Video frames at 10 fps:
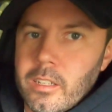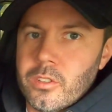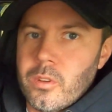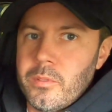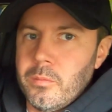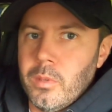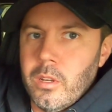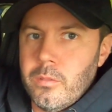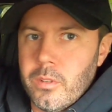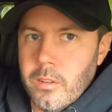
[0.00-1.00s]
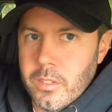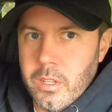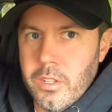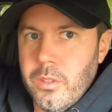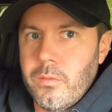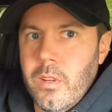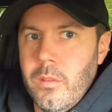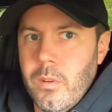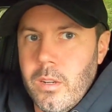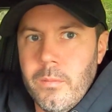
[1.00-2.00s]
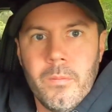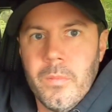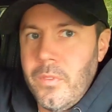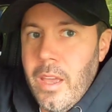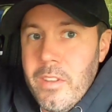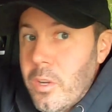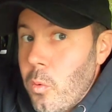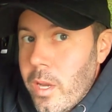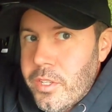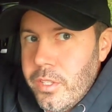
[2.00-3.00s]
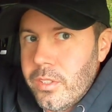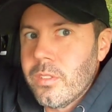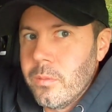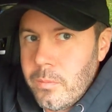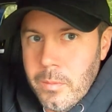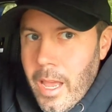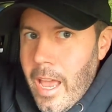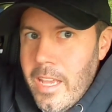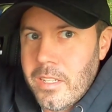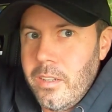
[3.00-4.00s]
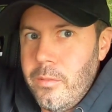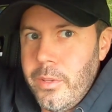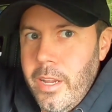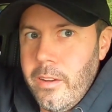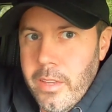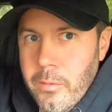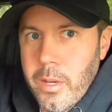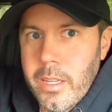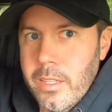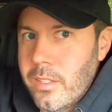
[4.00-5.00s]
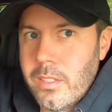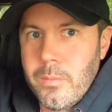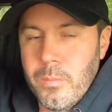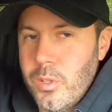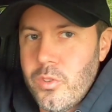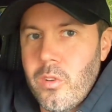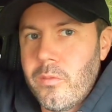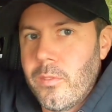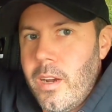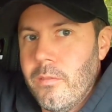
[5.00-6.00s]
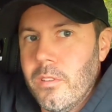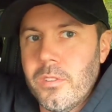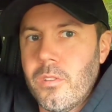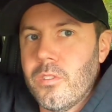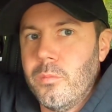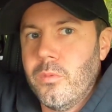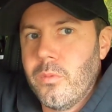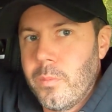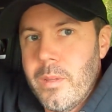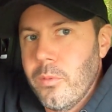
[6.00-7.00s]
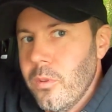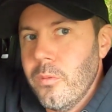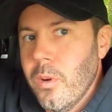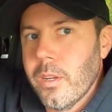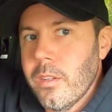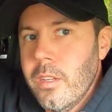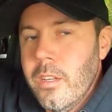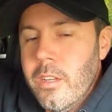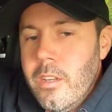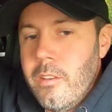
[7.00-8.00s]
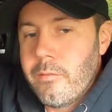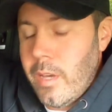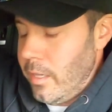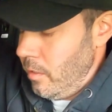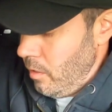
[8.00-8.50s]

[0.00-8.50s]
in the description below to our discussion thread, where if you have any questions, ask it over there. That way it's preserved forever and searchable for people who want to find it